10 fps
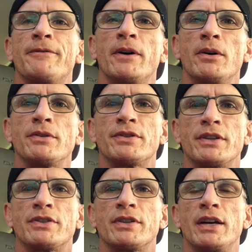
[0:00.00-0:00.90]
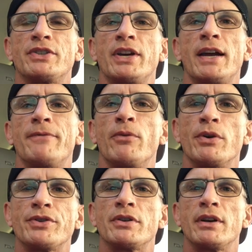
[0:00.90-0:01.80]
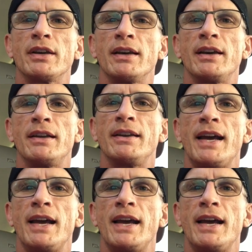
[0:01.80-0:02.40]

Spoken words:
folks? It's Chad Forster again,